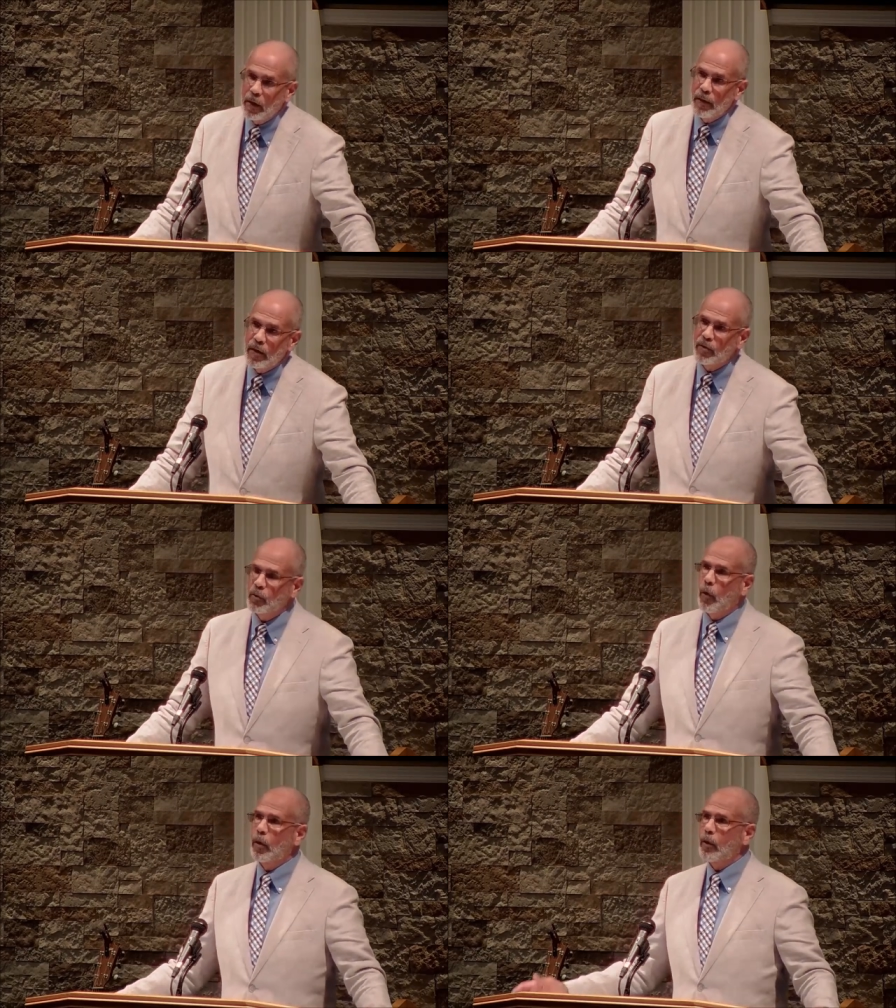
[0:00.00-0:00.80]
in this
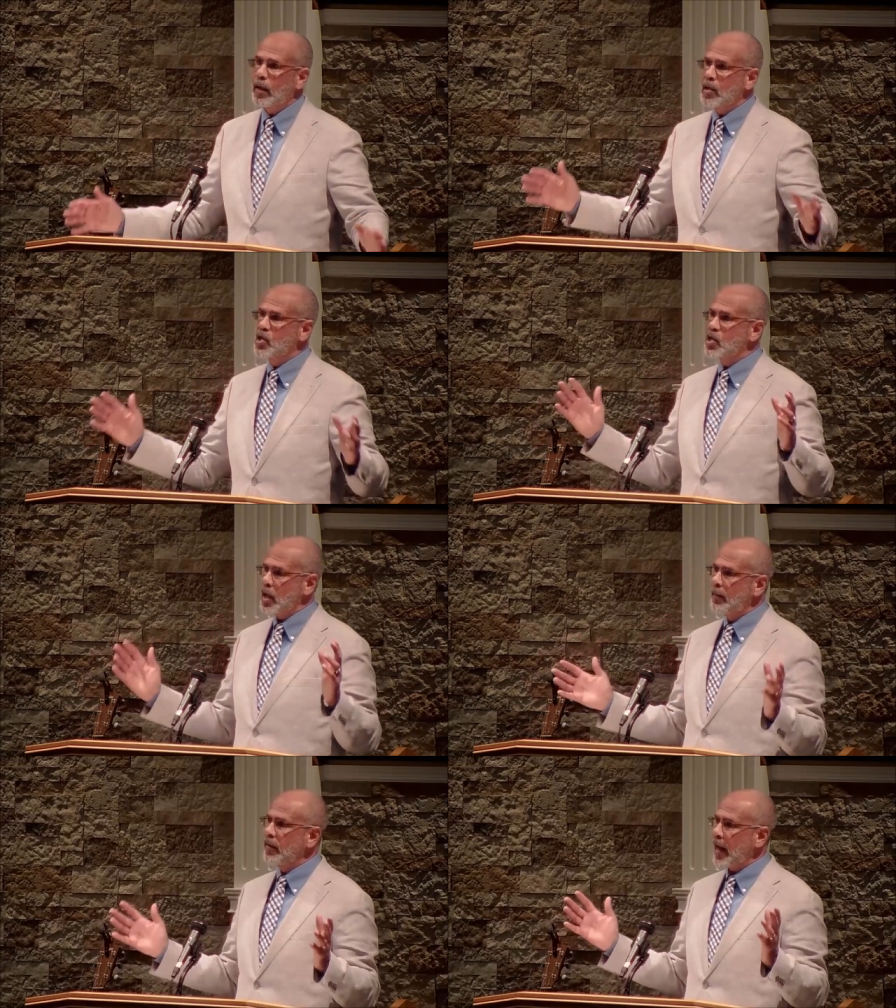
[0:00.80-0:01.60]
order in
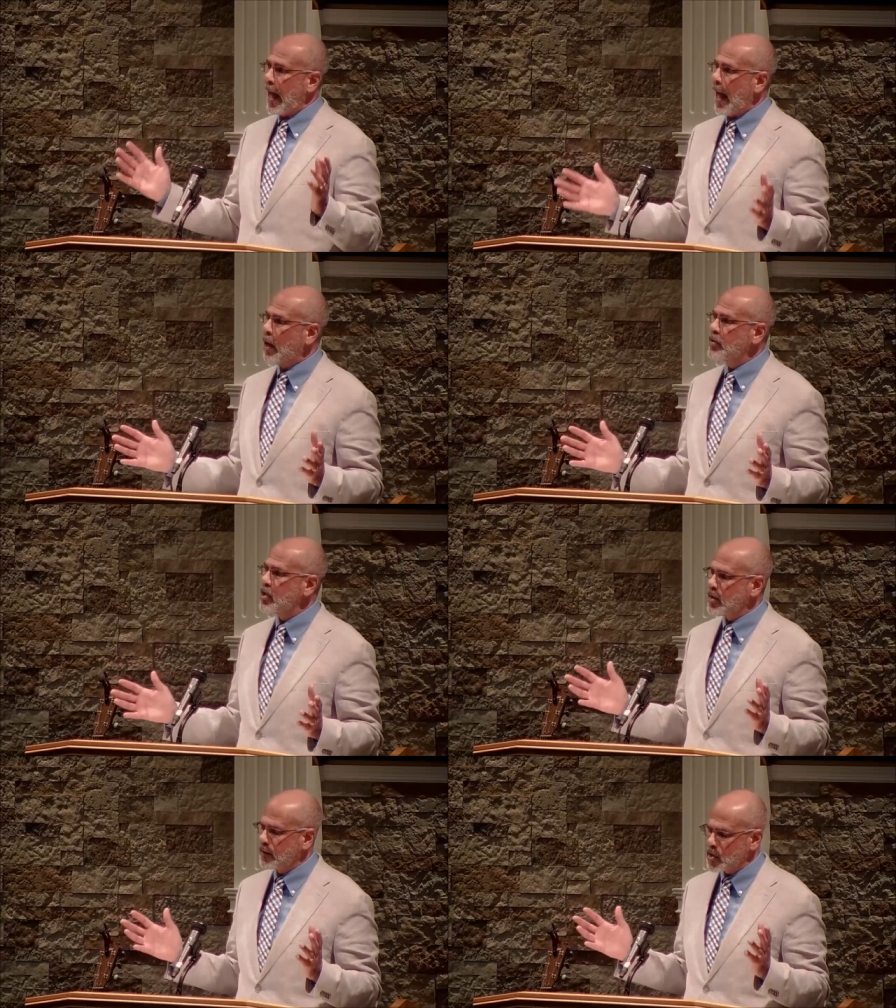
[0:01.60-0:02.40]
some of the
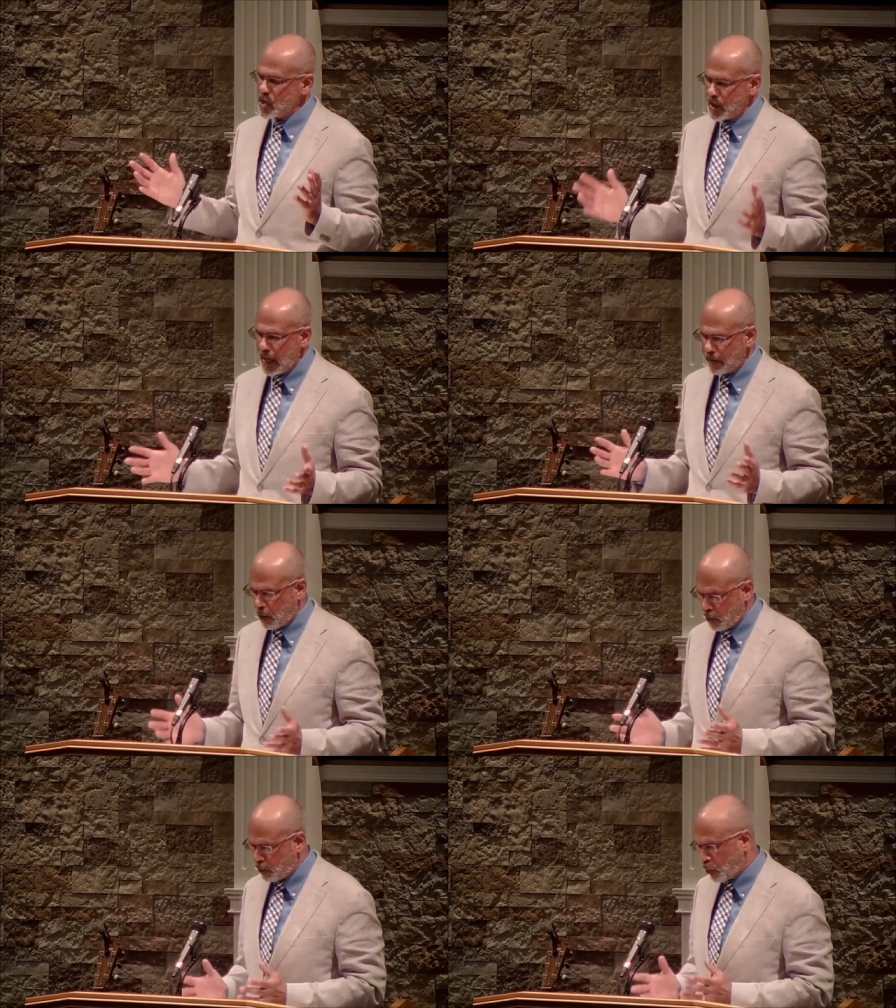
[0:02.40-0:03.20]
houses of the slave
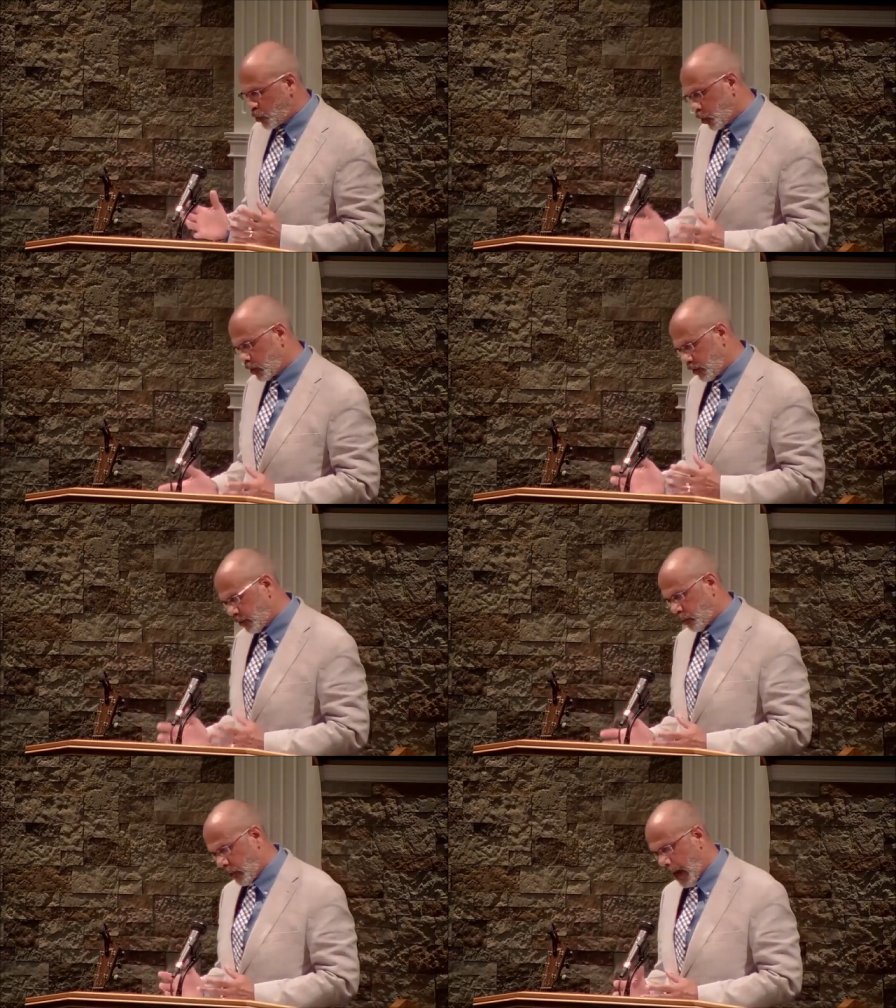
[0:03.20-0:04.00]
owners who took
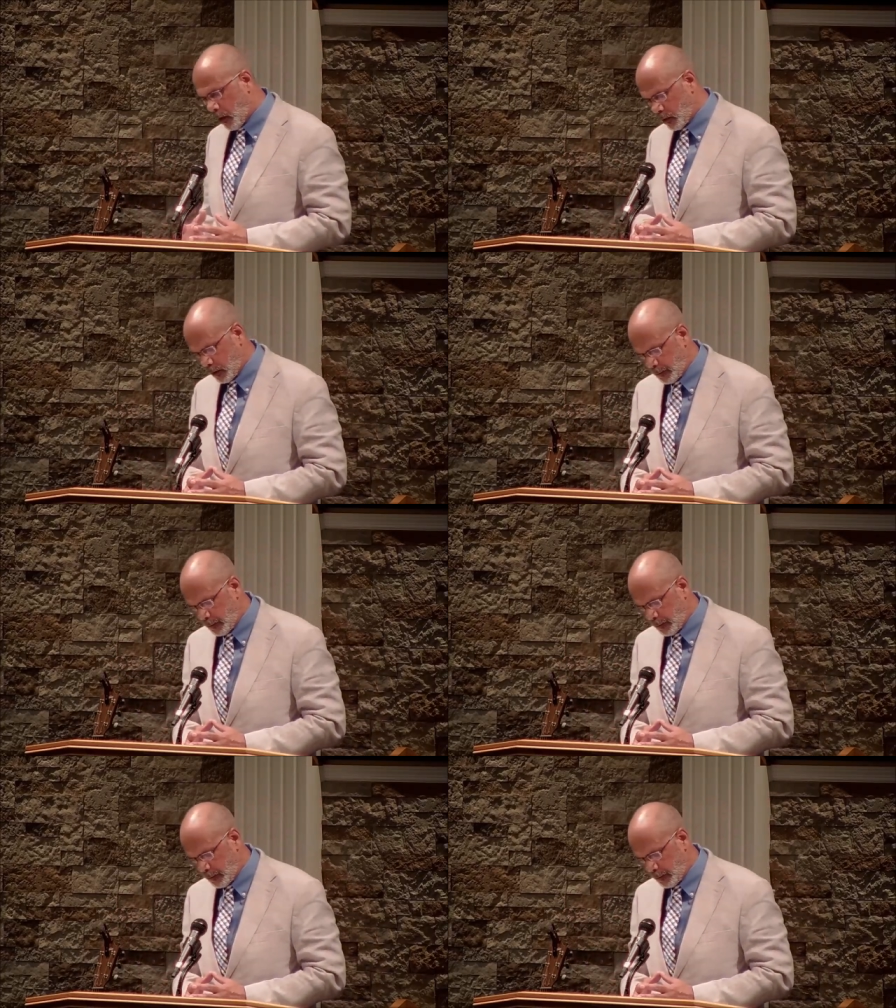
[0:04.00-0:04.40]
this route.